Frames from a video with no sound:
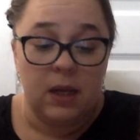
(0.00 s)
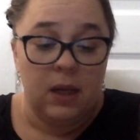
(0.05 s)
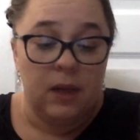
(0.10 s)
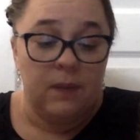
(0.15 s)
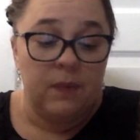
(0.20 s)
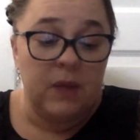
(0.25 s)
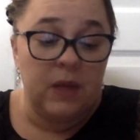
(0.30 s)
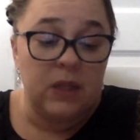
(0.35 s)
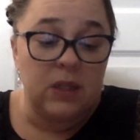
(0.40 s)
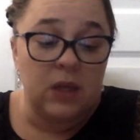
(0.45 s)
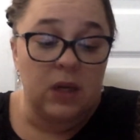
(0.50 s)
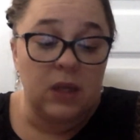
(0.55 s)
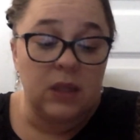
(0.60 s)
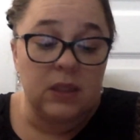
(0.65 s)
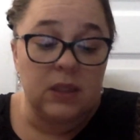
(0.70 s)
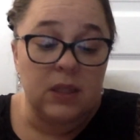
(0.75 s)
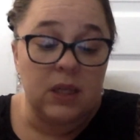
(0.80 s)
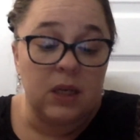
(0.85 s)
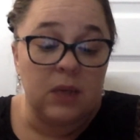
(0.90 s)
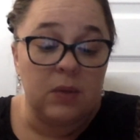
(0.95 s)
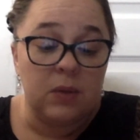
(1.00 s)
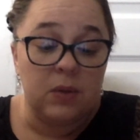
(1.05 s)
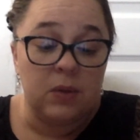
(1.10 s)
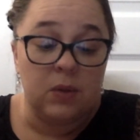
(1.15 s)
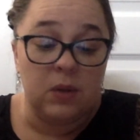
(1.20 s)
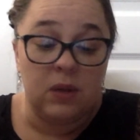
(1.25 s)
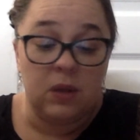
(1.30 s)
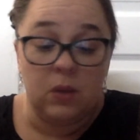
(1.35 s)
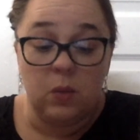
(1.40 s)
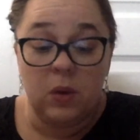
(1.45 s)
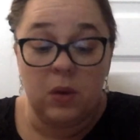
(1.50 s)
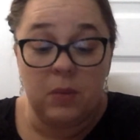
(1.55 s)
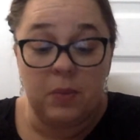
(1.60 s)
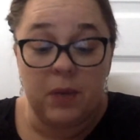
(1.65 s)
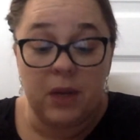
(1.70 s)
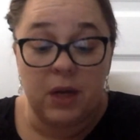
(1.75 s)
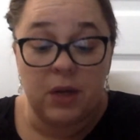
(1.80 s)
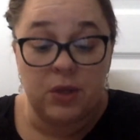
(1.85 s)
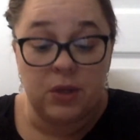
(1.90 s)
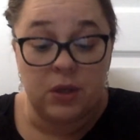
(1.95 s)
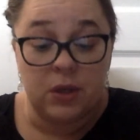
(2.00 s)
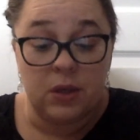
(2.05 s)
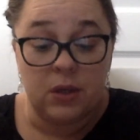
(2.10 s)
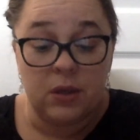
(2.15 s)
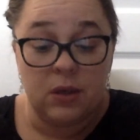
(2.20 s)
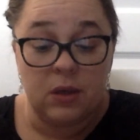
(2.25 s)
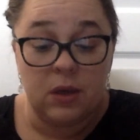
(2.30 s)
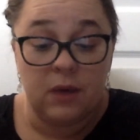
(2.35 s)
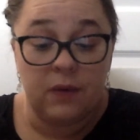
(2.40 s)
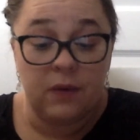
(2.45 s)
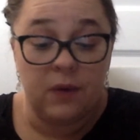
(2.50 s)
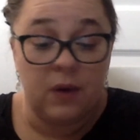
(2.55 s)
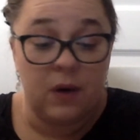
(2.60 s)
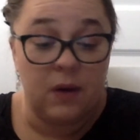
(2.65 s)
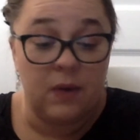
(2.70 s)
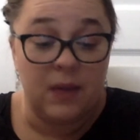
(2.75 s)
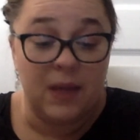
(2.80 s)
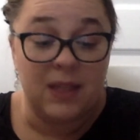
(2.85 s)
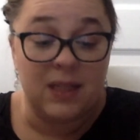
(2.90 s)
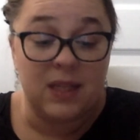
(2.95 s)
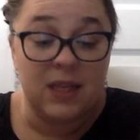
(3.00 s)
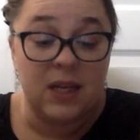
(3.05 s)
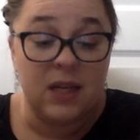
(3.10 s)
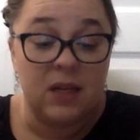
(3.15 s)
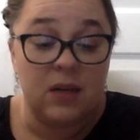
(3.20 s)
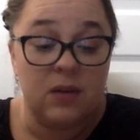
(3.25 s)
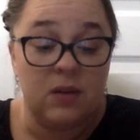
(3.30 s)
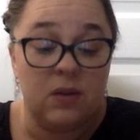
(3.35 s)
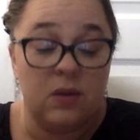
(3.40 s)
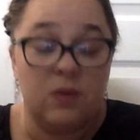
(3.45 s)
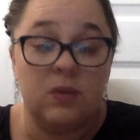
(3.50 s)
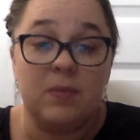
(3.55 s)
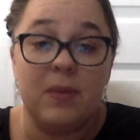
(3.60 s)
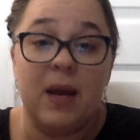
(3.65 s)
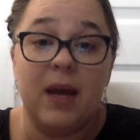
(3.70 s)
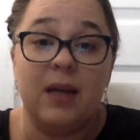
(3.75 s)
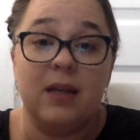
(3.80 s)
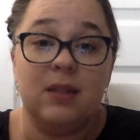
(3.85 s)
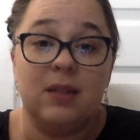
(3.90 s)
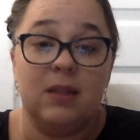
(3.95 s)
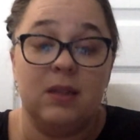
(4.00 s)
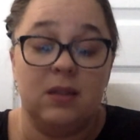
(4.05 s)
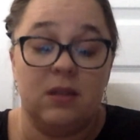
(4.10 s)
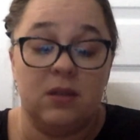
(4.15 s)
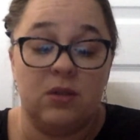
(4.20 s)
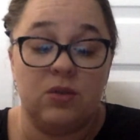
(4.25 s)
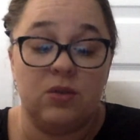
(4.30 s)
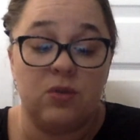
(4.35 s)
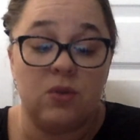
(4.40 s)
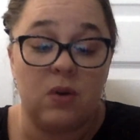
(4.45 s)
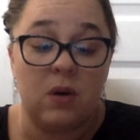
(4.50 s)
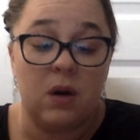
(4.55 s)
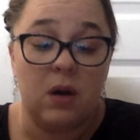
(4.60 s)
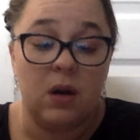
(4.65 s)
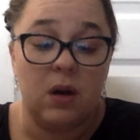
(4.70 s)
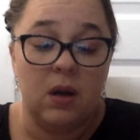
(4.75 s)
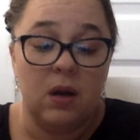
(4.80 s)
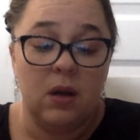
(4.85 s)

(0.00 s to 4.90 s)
It's hard to tell with only the one picture of her, and that's hid under those magazines in a drawer.